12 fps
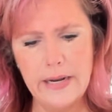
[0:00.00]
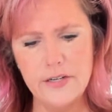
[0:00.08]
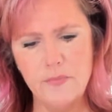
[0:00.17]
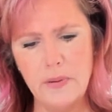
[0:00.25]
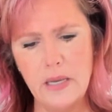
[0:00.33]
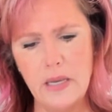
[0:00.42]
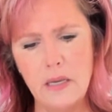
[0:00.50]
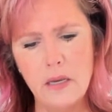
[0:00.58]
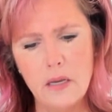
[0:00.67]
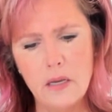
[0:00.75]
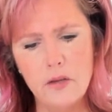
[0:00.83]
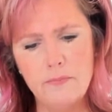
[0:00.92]
need to be
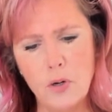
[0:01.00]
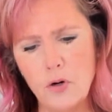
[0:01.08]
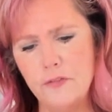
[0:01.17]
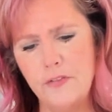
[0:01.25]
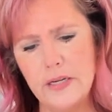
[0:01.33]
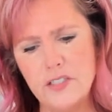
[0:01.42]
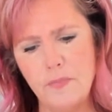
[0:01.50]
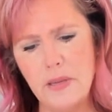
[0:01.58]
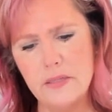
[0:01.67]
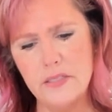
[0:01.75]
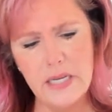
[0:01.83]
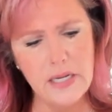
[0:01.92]
perfect to
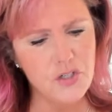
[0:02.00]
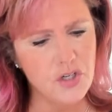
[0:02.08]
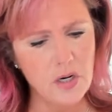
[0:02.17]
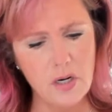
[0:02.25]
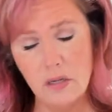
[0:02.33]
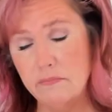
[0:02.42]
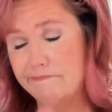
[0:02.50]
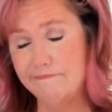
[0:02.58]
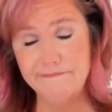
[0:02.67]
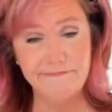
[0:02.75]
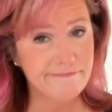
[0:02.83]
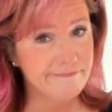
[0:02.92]
be a teacher,
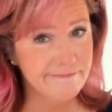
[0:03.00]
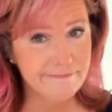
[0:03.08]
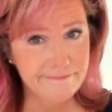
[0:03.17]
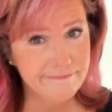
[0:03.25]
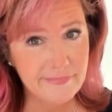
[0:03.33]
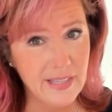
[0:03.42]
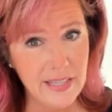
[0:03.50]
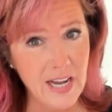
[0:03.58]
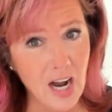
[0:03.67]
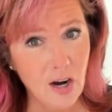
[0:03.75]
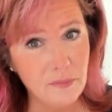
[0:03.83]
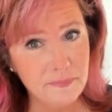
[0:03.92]

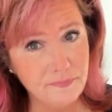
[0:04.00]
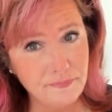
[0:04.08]
no.